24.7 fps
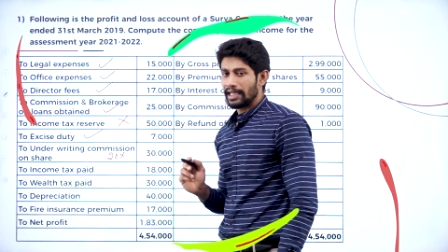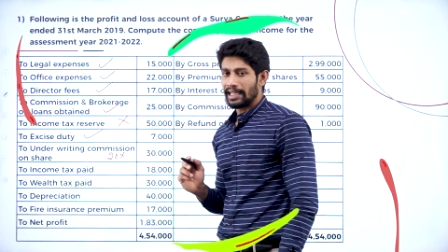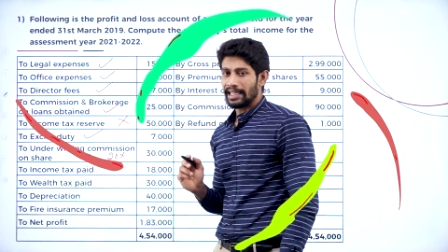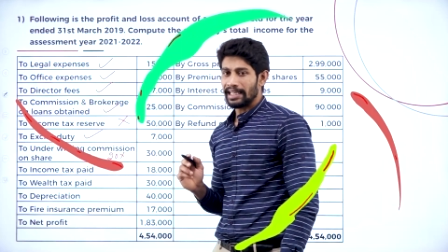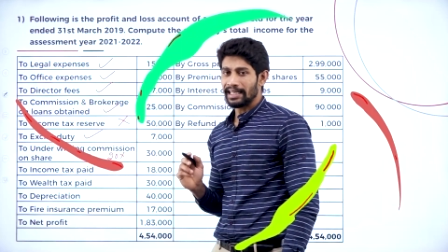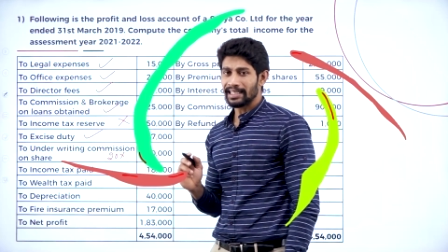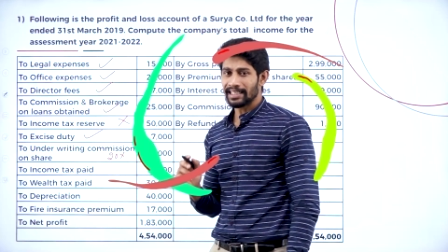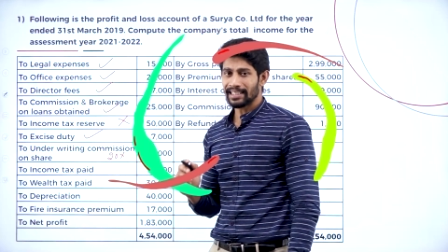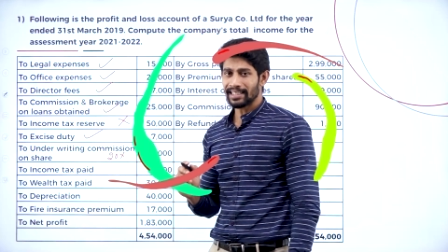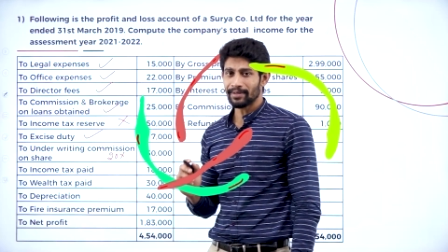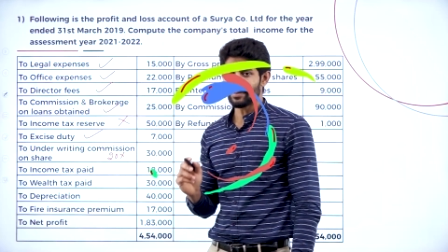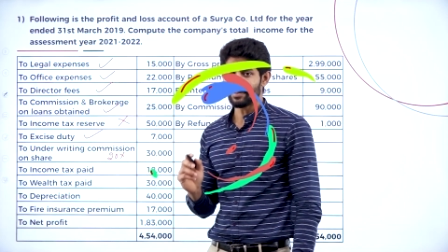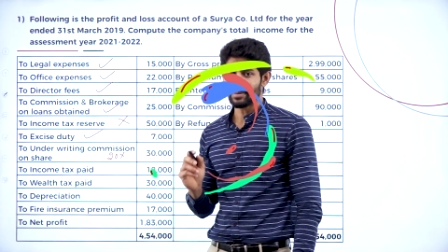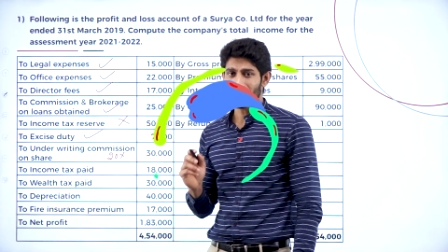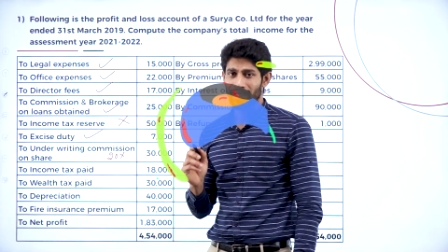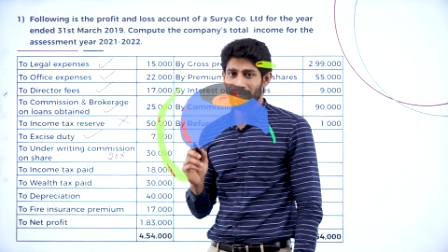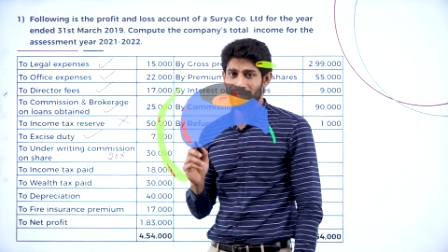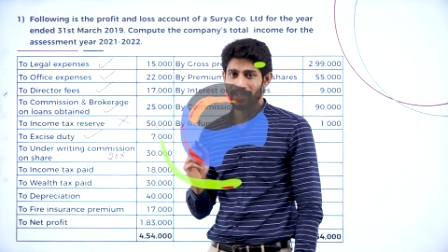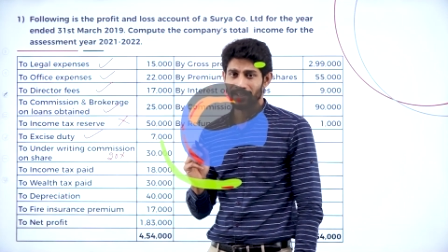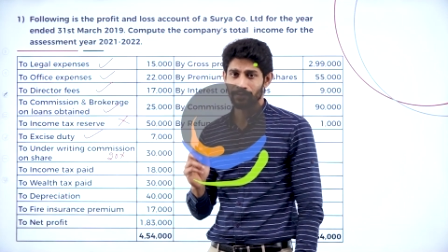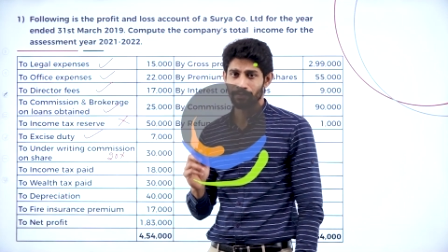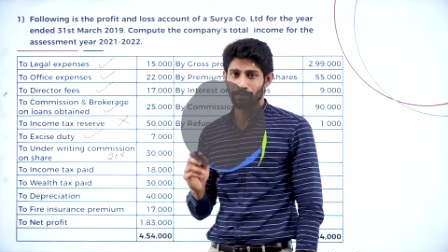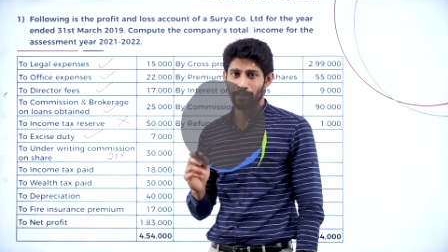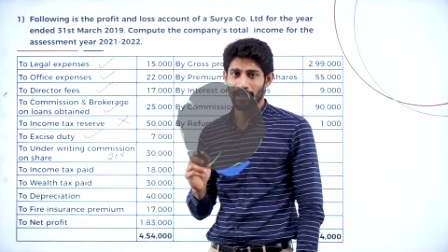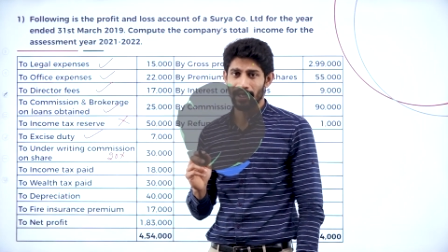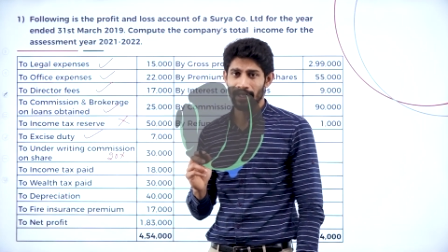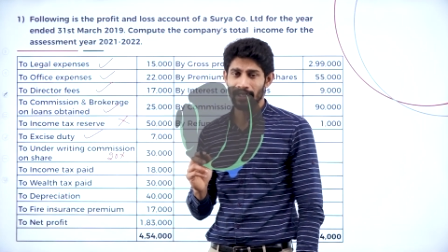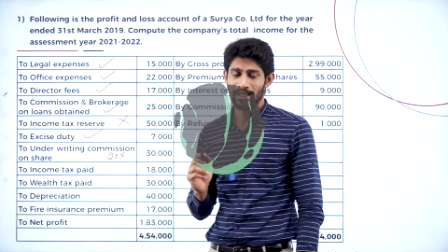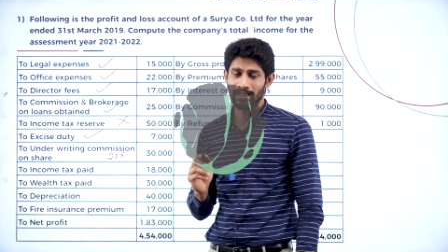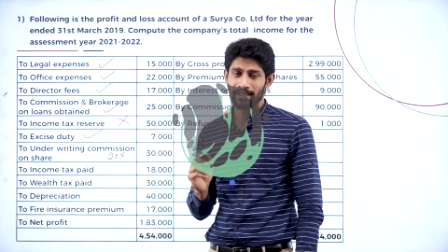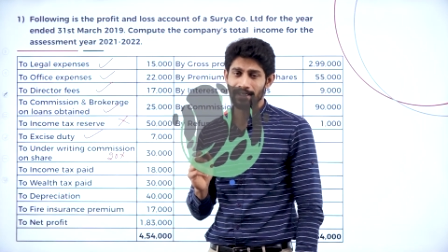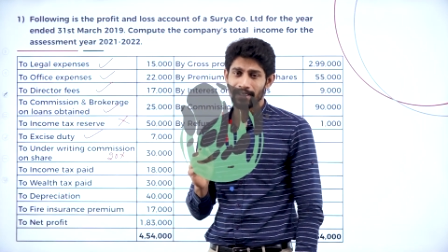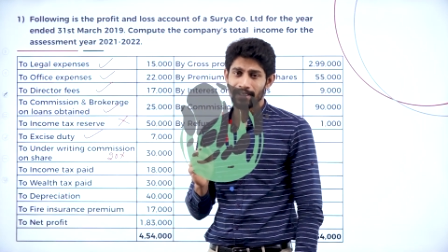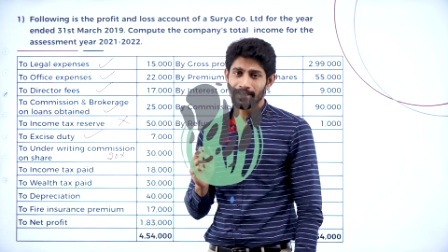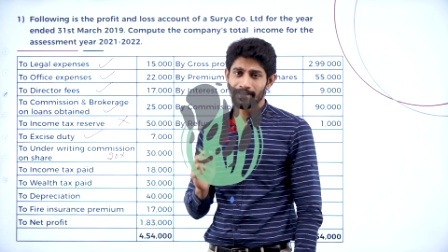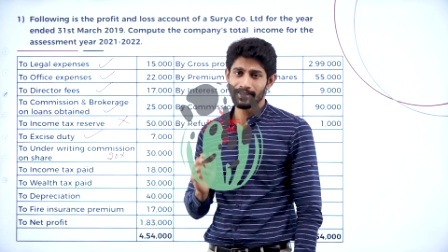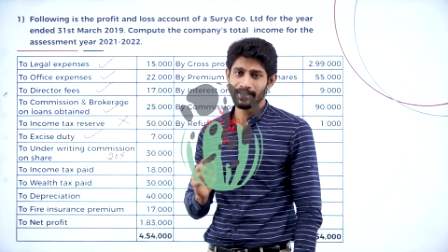Income tax paid
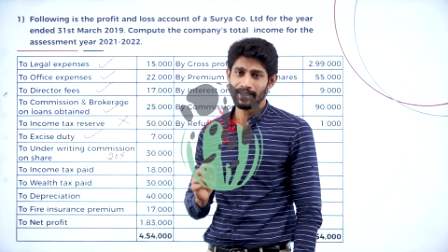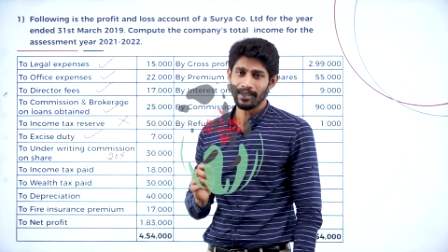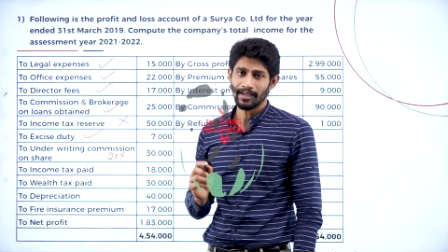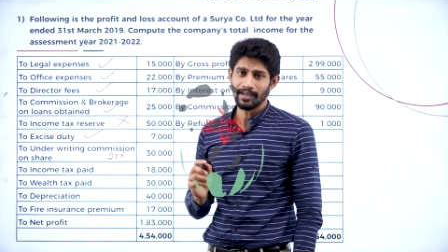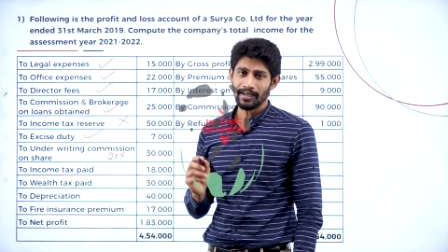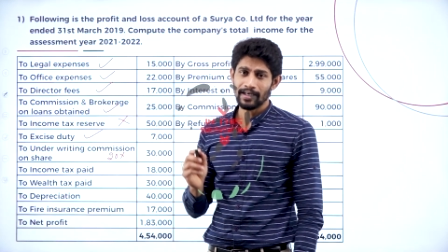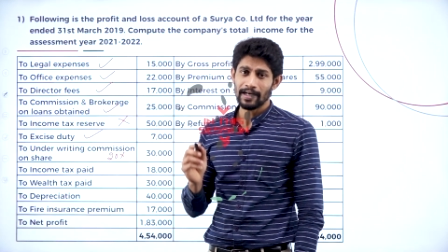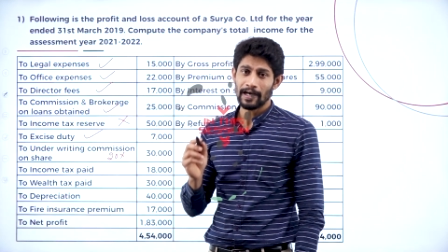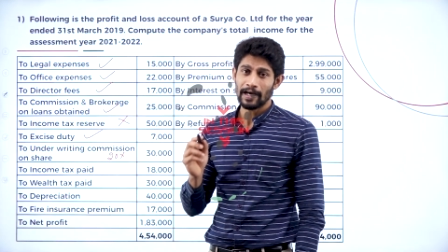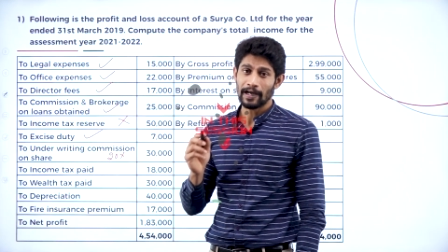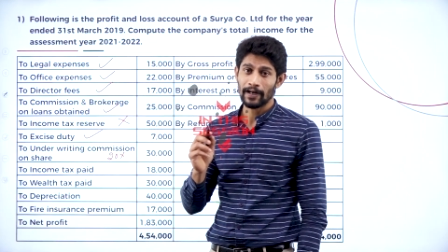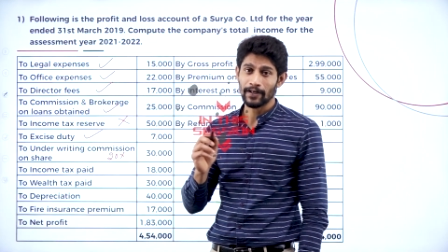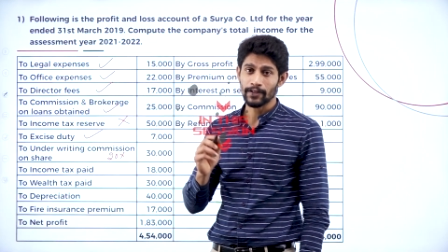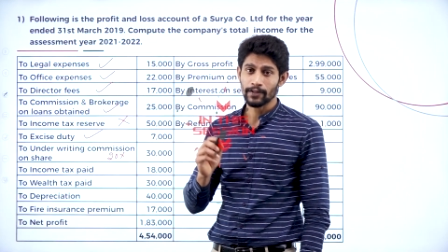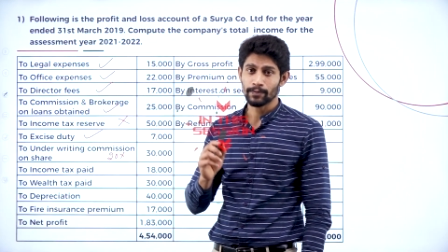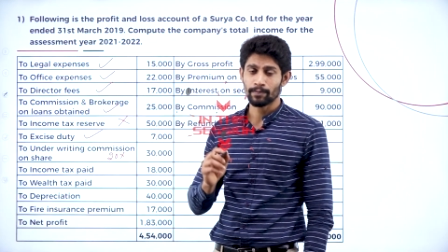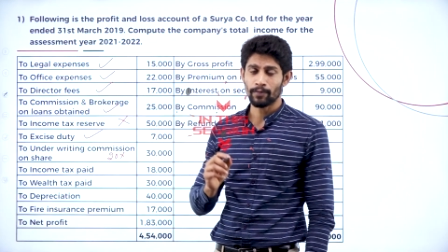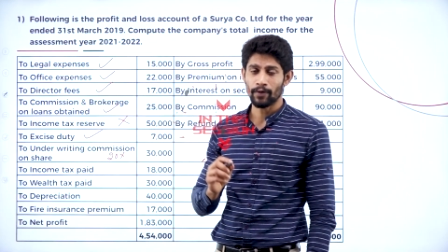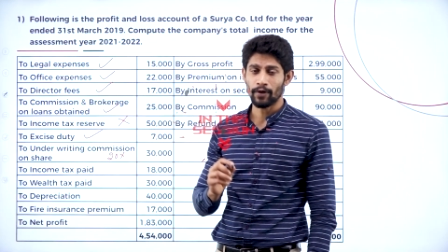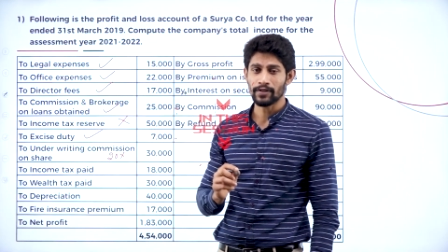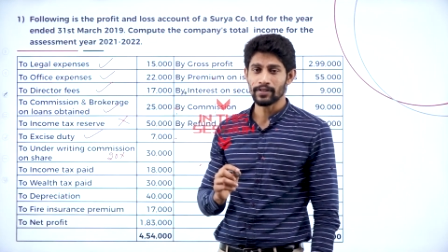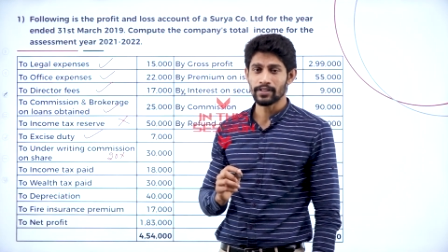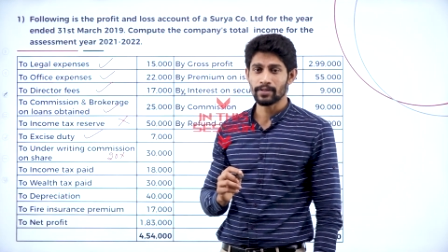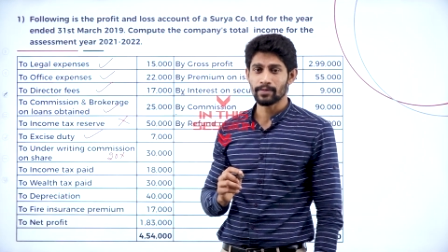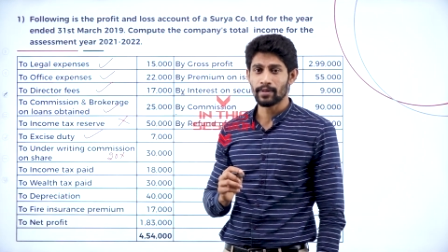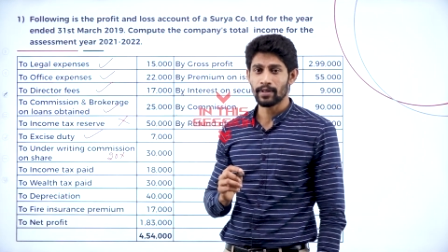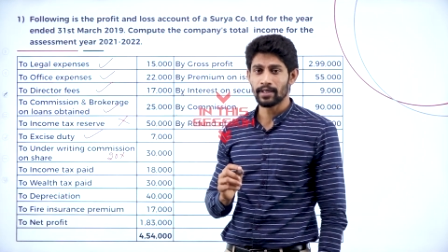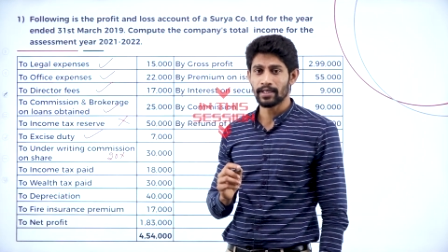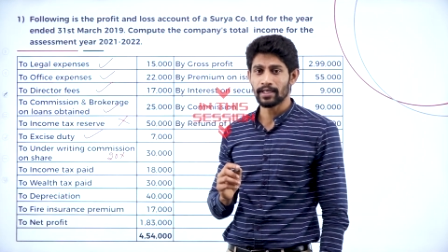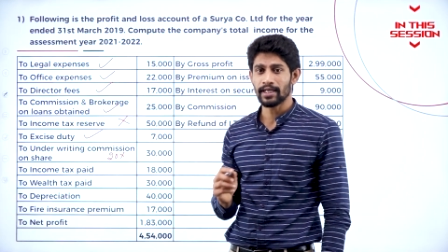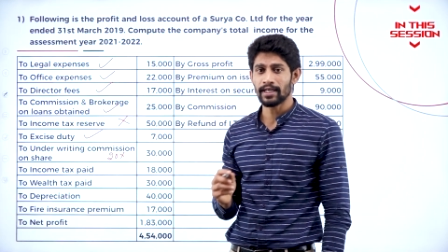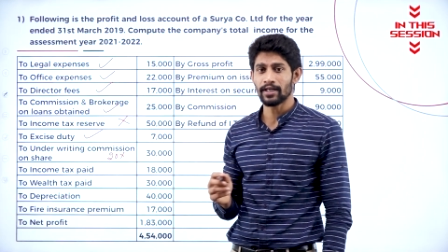is a responsibility